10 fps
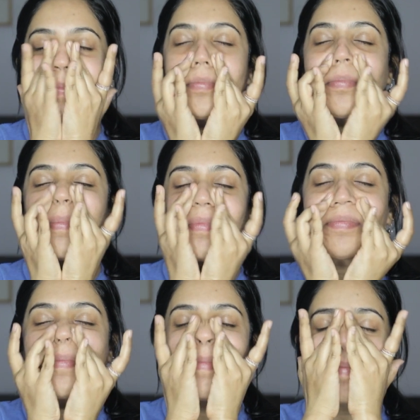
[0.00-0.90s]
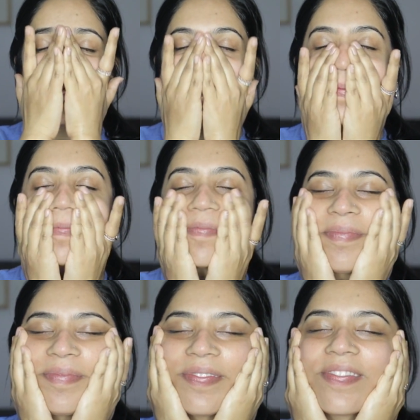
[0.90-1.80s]
Your skin actually won't
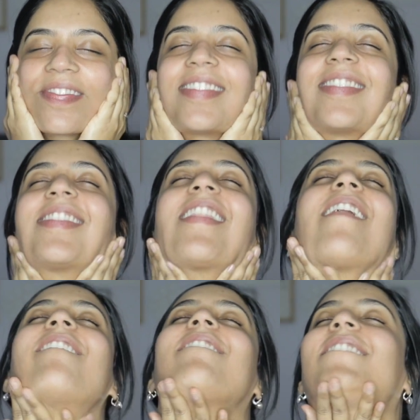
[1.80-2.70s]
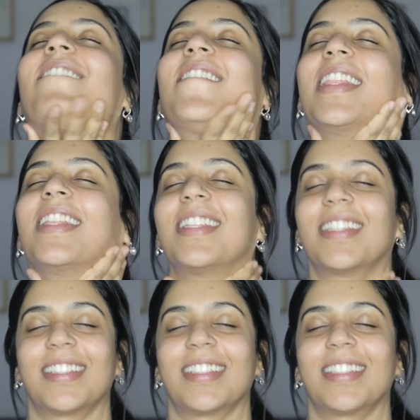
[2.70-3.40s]
feel oily. Now you can apply any